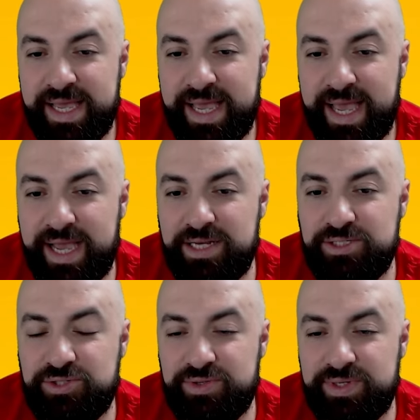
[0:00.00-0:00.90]
hand
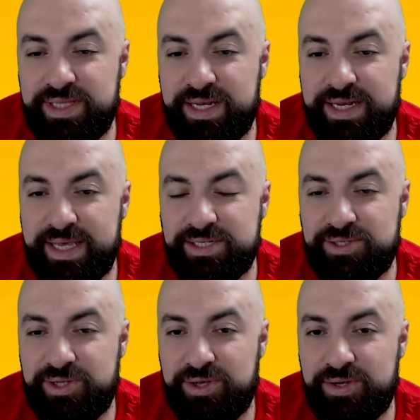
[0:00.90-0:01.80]
during their next
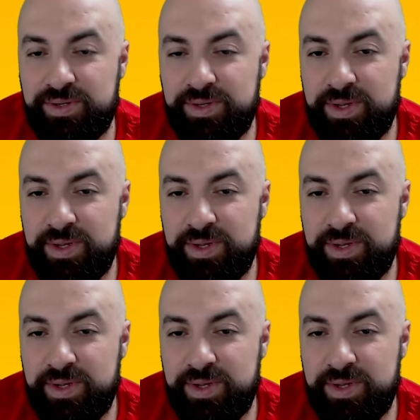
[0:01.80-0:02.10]
turn.